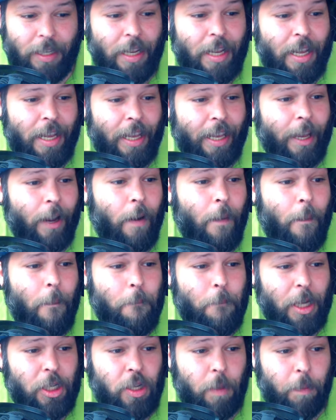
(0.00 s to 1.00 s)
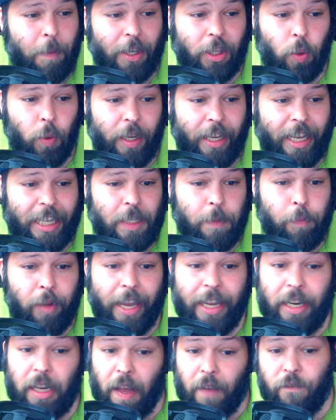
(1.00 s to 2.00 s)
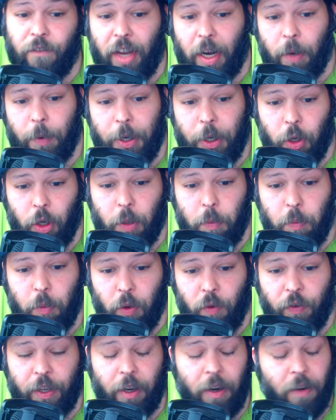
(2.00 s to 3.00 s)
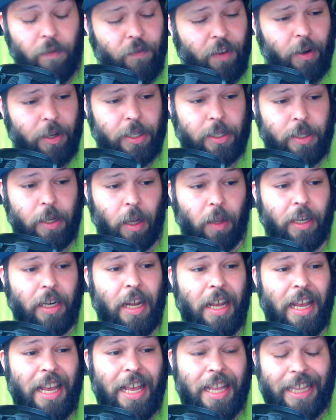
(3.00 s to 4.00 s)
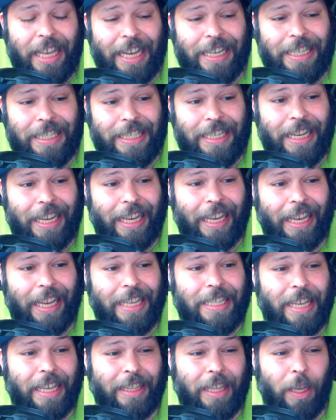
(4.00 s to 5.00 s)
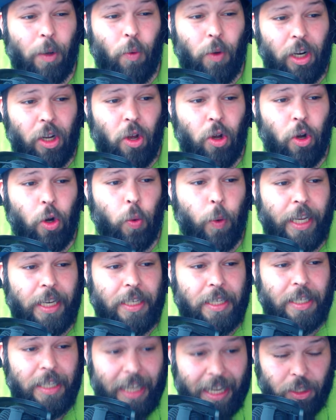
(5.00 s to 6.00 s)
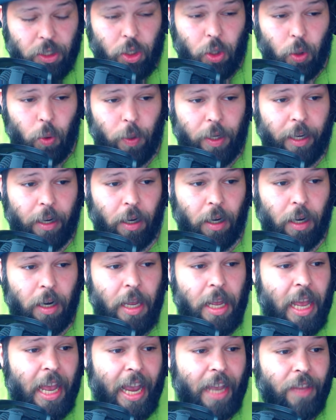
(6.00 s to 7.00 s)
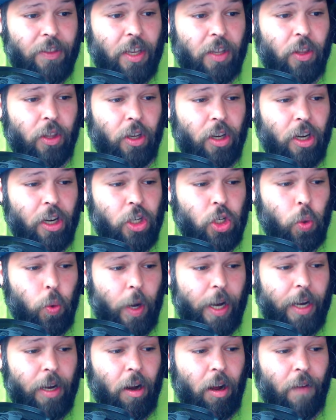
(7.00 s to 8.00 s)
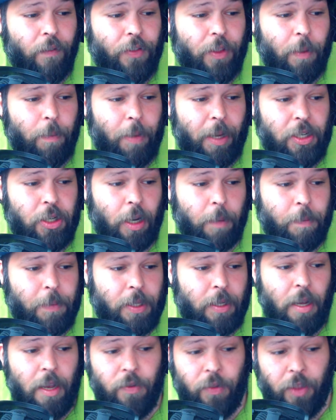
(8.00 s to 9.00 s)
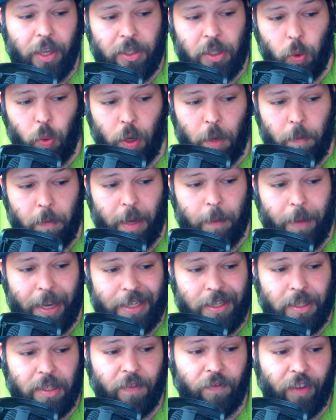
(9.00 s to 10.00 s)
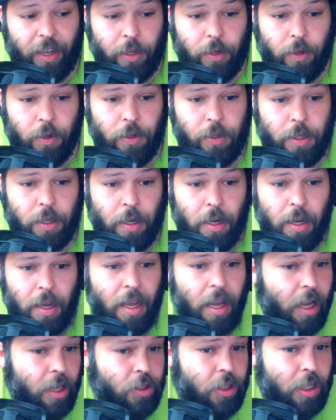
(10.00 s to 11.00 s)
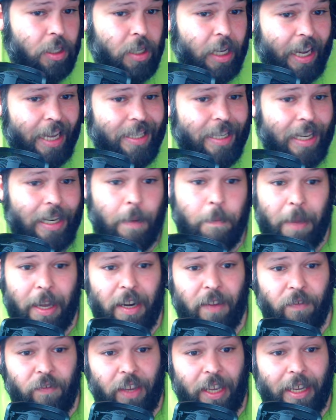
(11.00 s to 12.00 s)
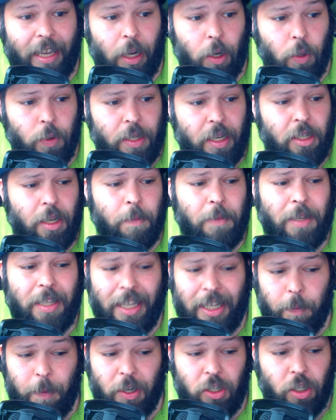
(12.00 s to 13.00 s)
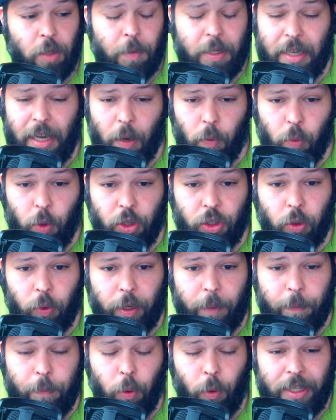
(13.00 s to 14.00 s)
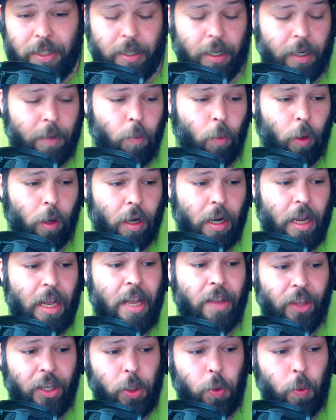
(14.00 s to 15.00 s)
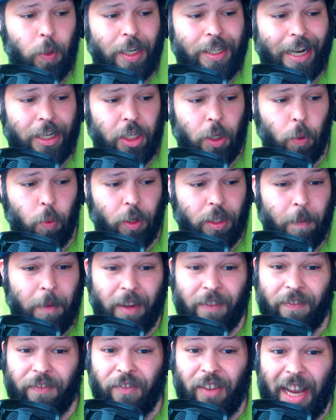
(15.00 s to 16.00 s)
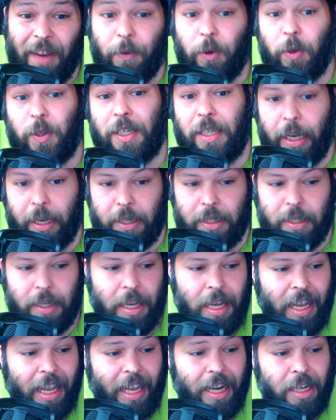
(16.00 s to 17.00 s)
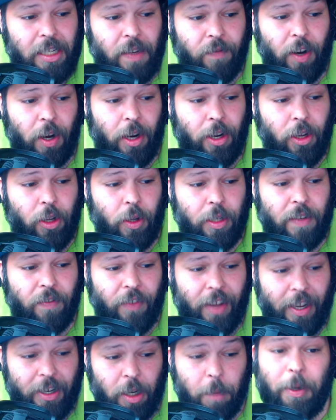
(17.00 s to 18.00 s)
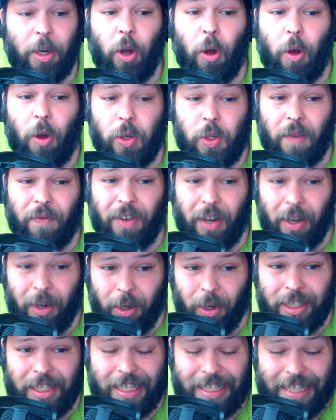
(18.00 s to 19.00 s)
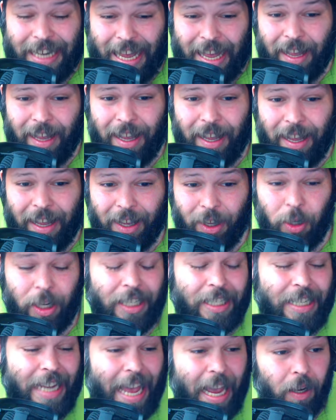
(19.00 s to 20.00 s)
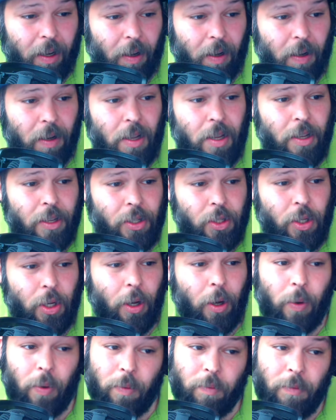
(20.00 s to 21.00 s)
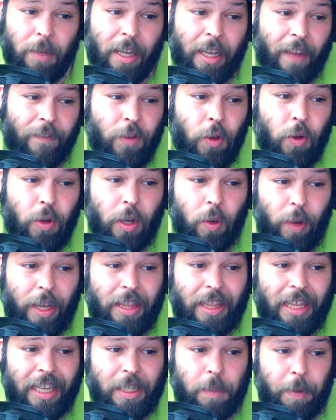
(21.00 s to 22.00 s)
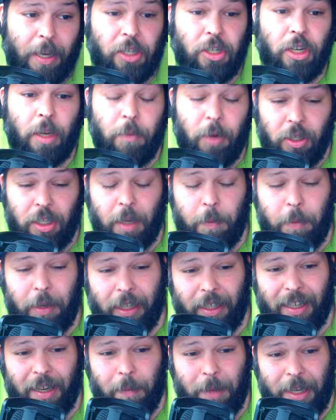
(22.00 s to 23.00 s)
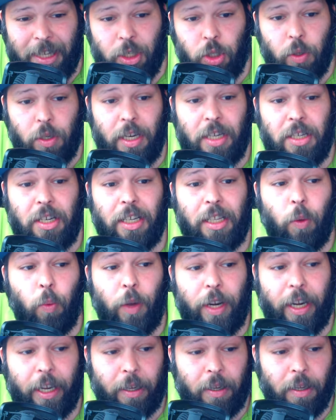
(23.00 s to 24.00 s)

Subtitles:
Here, bishop b3 gets played. A very good move here. Very solid. The idea is that they want to go queen d2 here, and then they're going to trade off the bishops. This is one of my best defenders. Just like I said, in min and fianchetto systems, this bishop is not worth 3 points anymore. This one is actually worth about 5 or 6. It is a very good defender, but also a very good good attacker. So if you can win this bishop, you're typically going to be strategically winning.